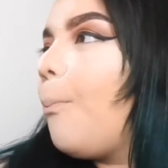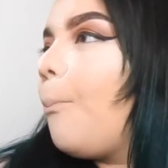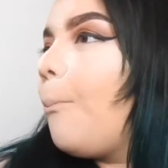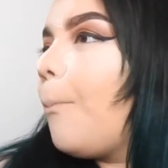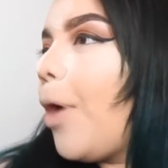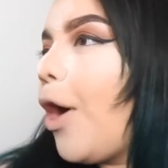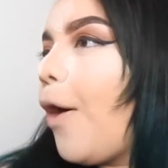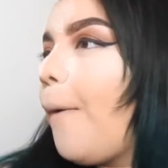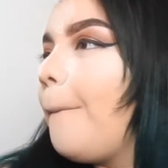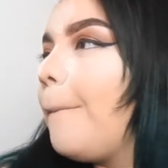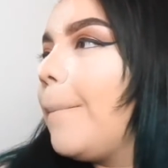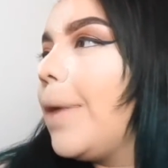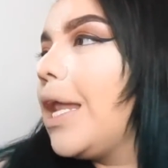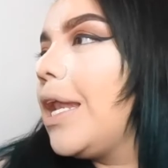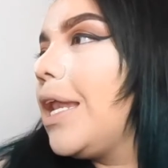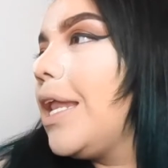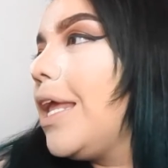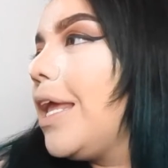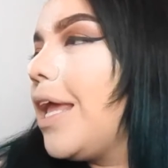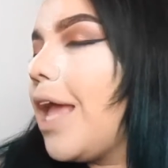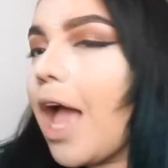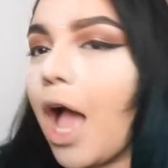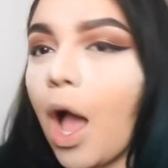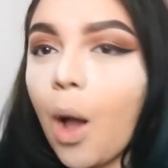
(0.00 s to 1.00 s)
more
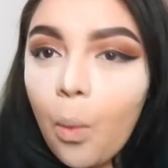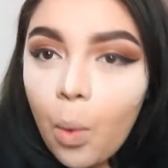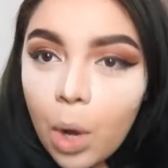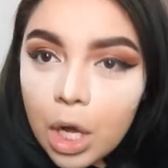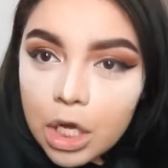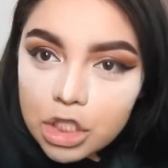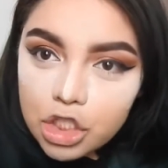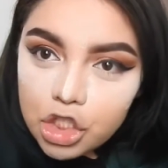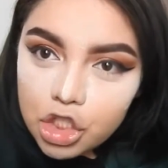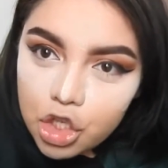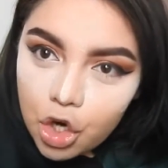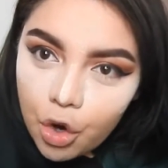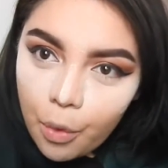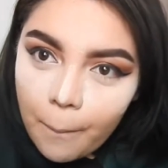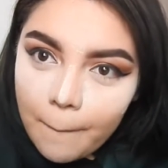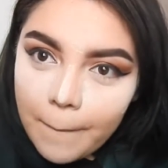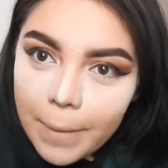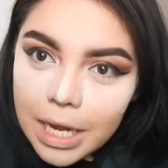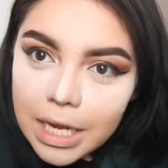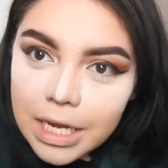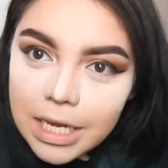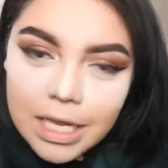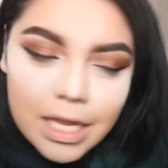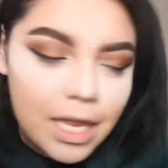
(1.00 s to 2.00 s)
money, I want your
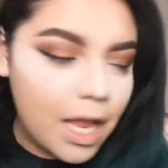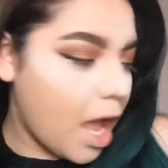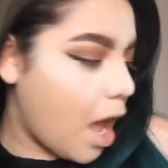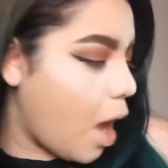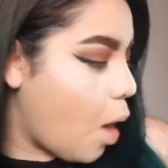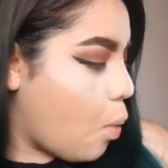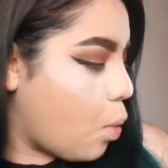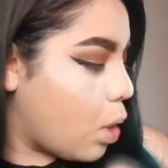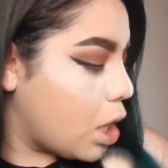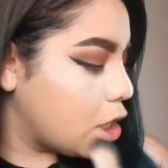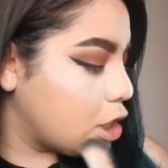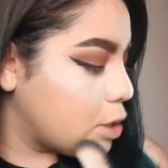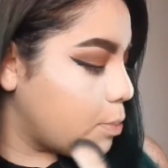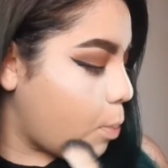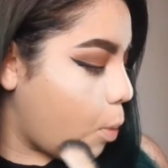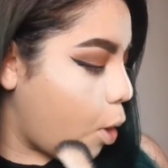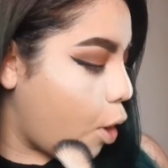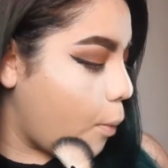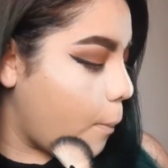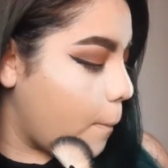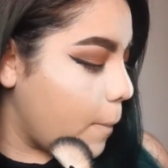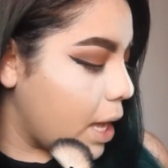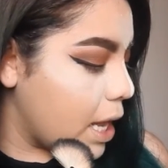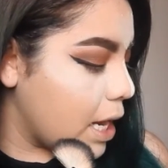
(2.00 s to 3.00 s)
money, I want
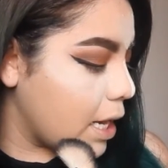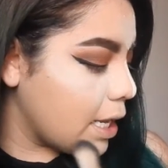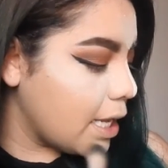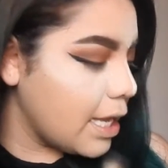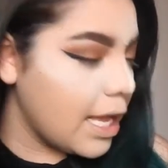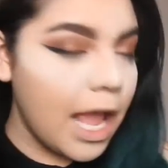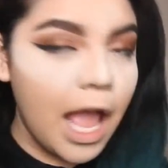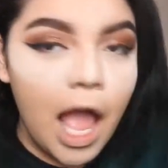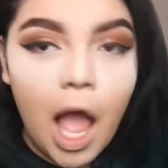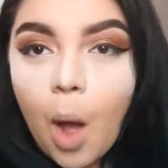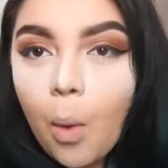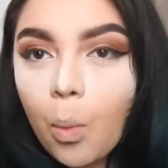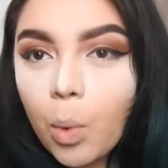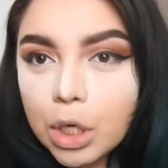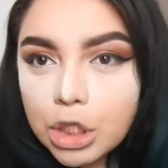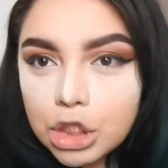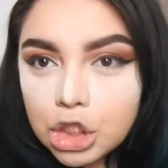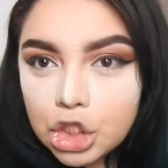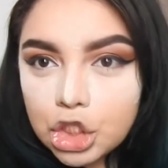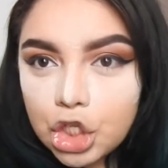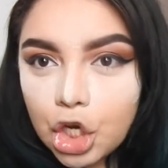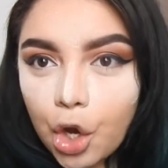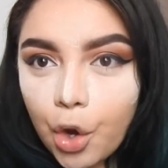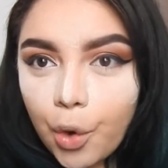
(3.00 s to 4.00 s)
more money, I want
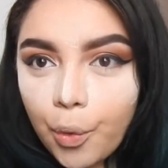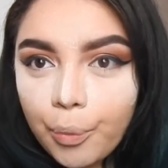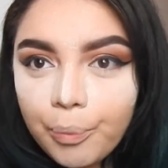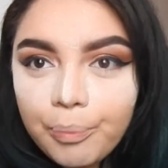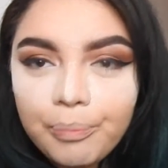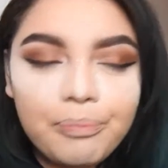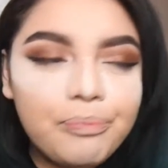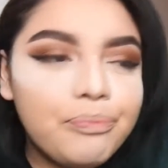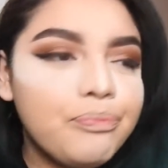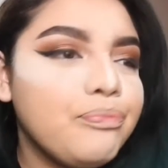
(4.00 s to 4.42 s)
your money.